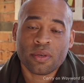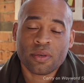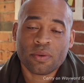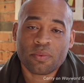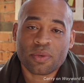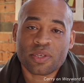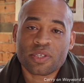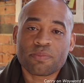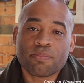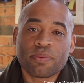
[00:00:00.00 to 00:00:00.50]

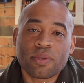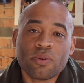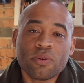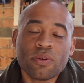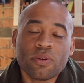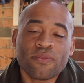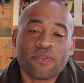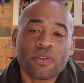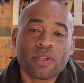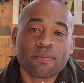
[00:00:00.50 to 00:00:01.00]
What is
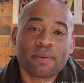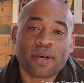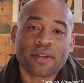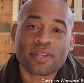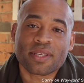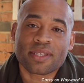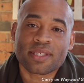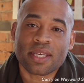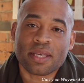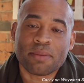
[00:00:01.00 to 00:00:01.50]
beautiful about
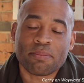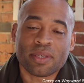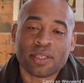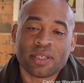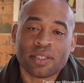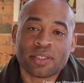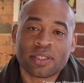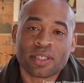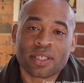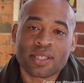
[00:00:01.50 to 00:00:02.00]
this
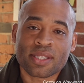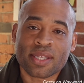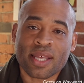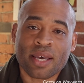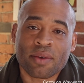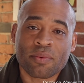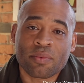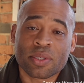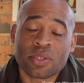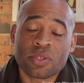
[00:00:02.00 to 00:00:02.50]
image is
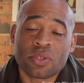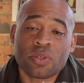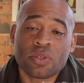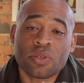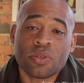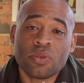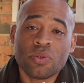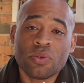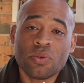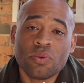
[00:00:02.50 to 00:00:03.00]
that when
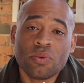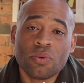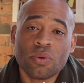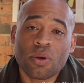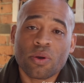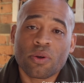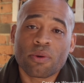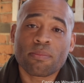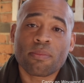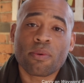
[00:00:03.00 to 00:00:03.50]
two
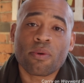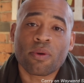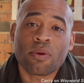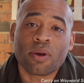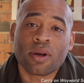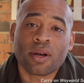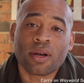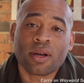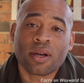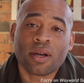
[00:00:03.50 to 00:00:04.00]
or
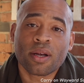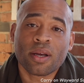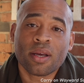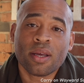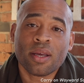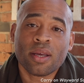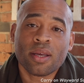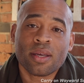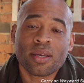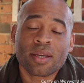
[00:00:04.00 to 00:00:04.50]
more
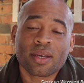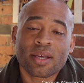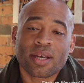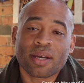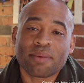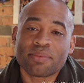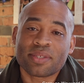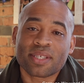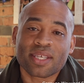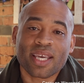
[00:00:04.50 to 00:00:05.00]

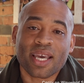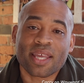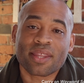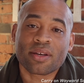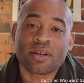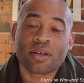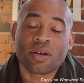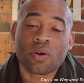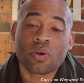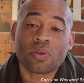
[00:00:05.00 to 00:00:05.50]
come
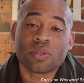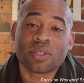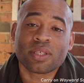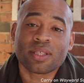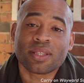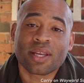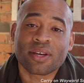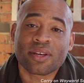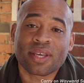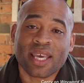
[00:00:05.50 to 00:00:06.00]
together
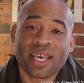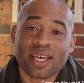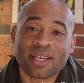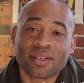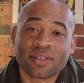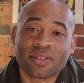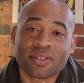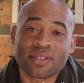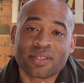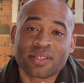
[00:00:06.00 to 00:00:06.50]
holding their
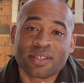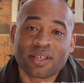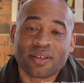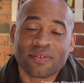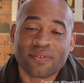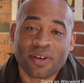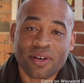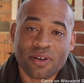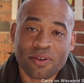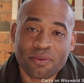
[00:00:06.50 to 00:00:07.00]
candles
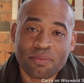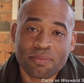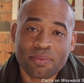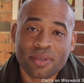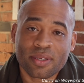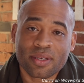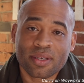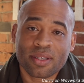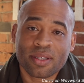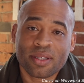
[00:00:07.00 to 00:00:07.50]
of hope,
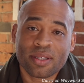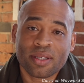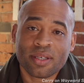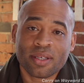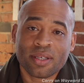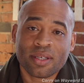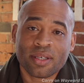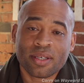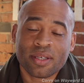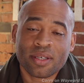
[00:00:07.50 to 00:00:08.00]

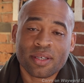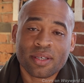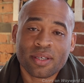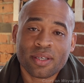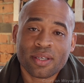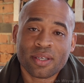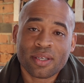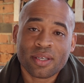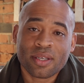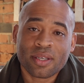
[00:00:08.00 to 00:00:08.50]

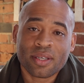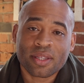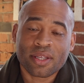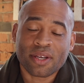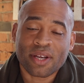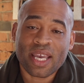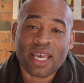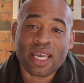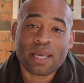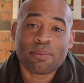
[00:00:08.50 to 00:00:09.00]

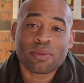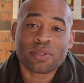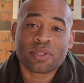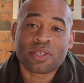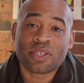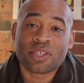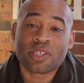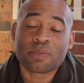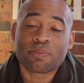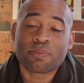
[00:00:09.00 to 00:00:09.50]
they're able
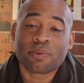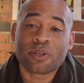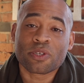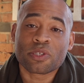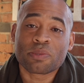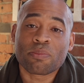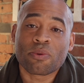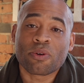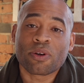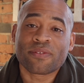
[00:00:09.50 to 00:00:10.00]
to
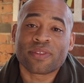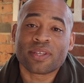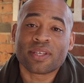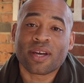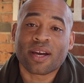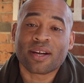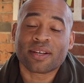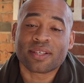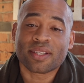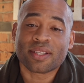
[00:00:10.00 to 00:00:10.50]
disperse more of the
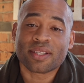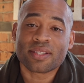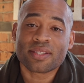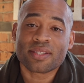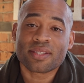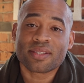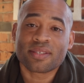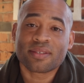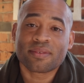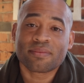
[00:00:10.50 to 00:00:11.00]

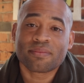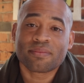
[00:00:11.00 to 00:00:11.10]
darkness,